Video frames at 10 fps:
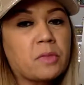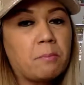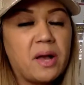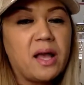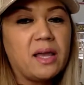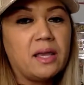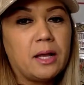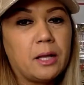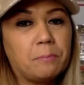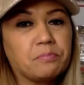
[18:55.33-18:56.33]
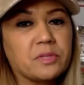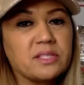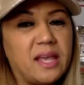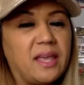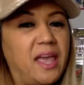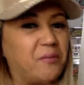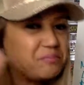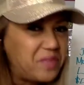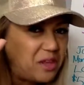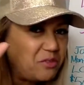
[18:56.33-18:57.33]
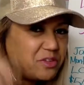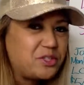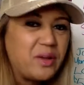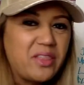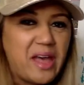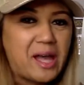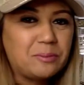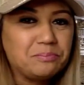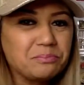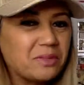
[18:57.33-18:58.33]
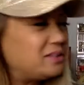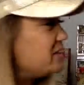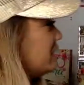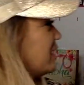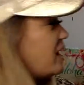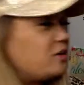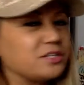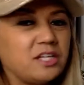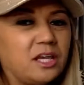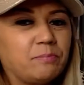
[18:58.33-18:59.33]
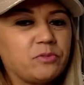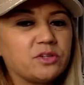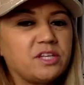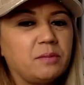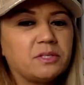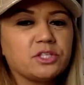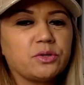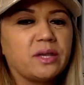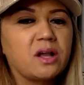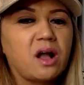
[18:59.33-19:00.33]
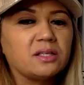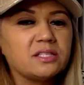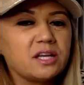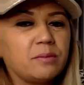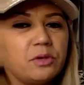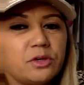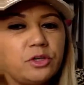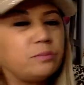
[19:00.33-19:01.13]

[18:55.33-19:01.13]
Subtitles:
by saying, hey, thank you for doing that. Look at that, your team is doing awesome. Your new